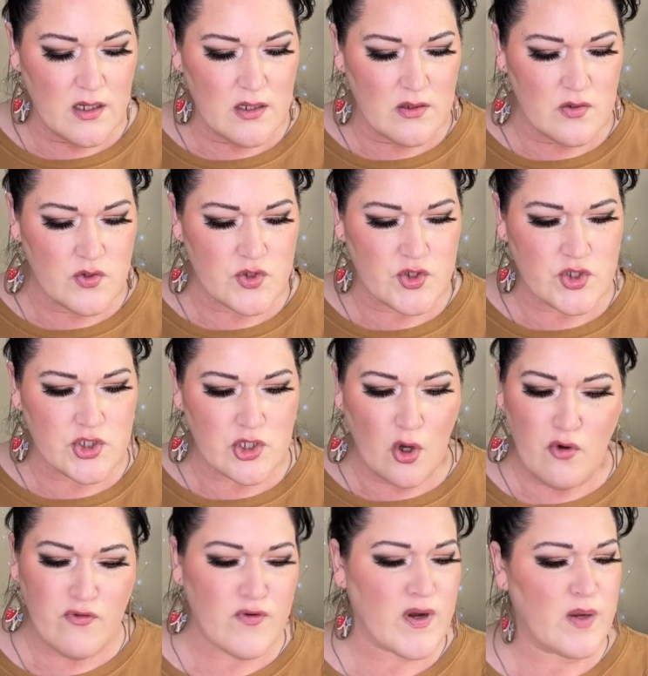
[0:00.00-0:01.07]
so
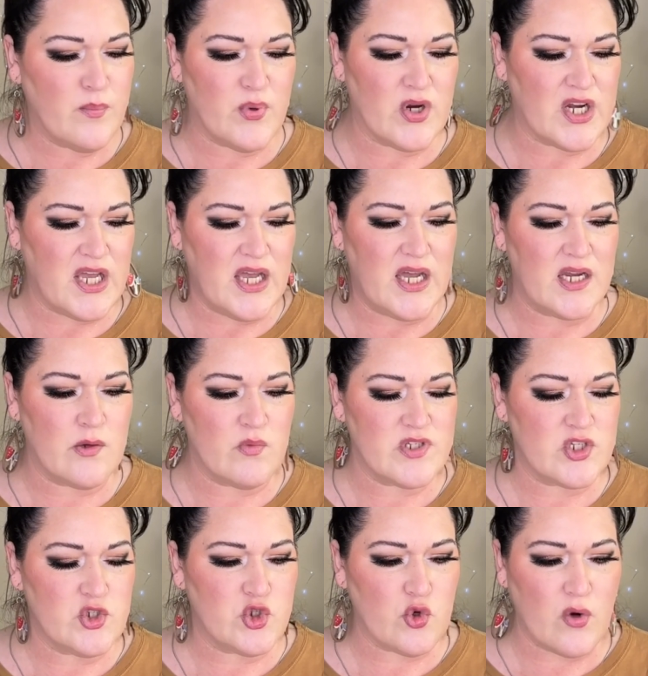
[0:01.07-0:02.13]
freaking pretty, and it was a
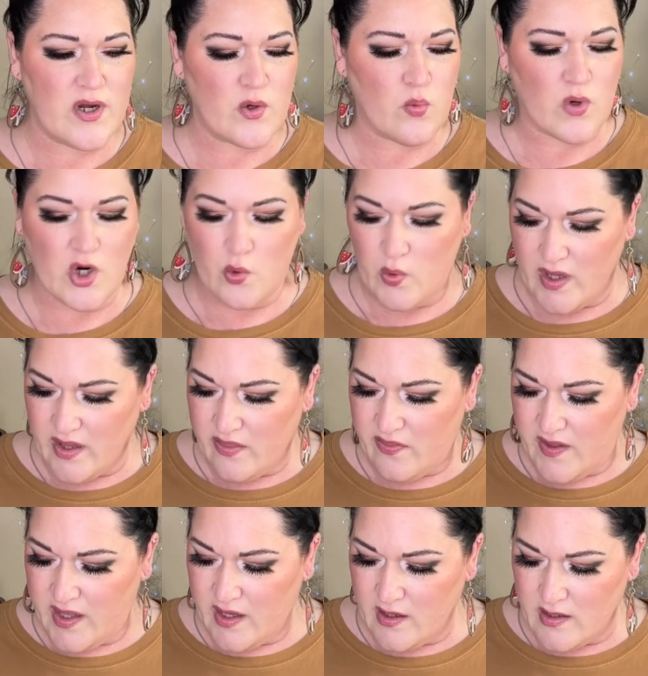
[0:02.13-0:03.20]
joy to work with,
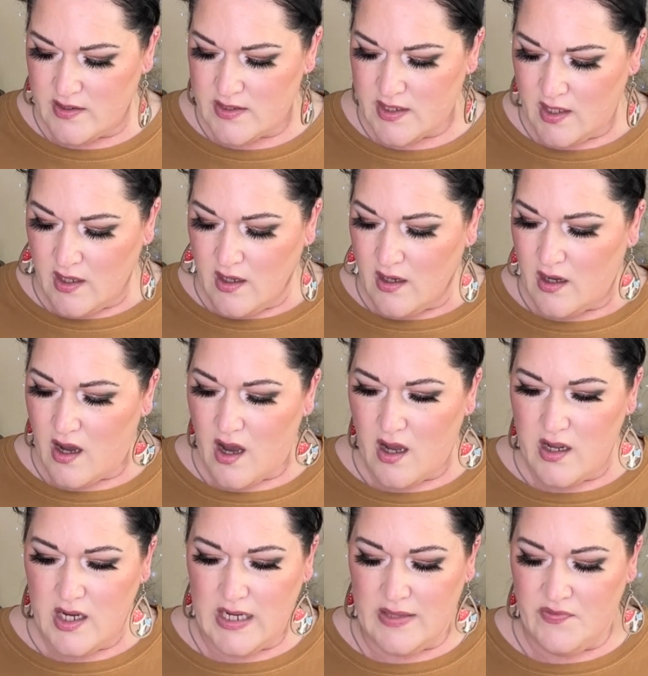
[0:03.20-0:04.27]
and
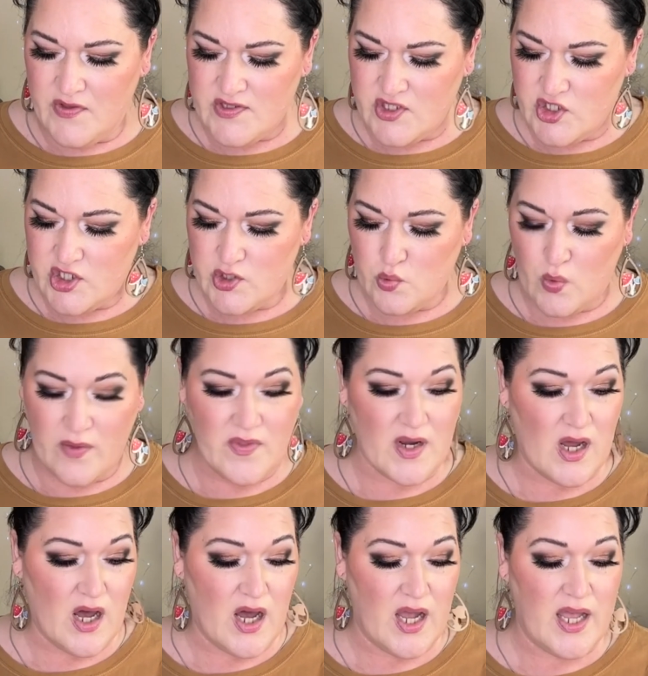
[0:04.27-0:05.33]
this is just one that
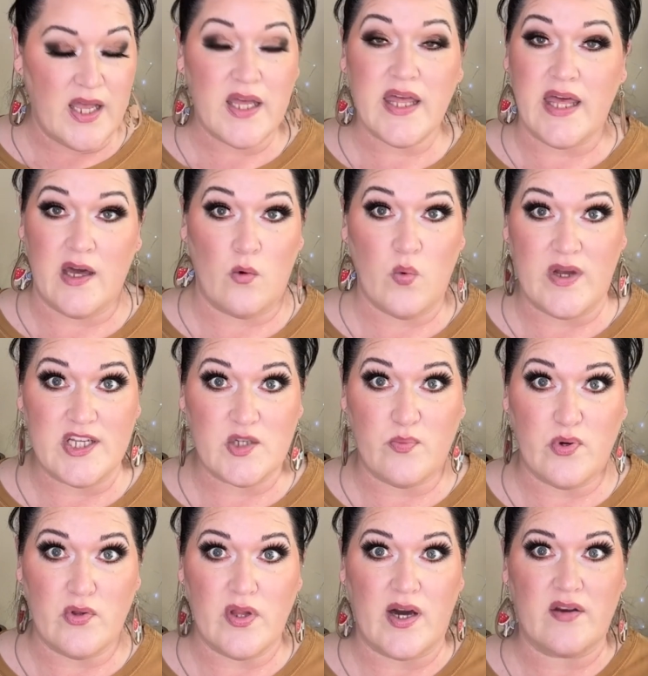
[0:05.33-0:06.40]
I can't wait to
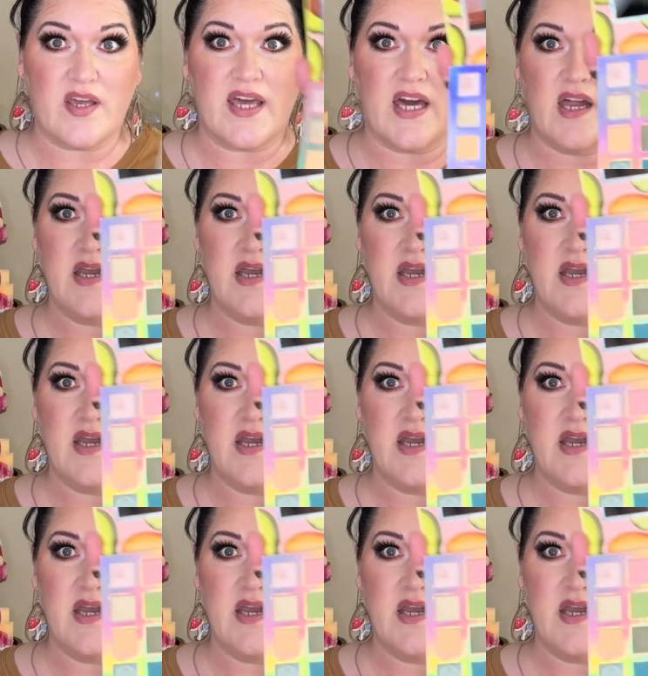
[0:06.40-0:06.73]
pull out again.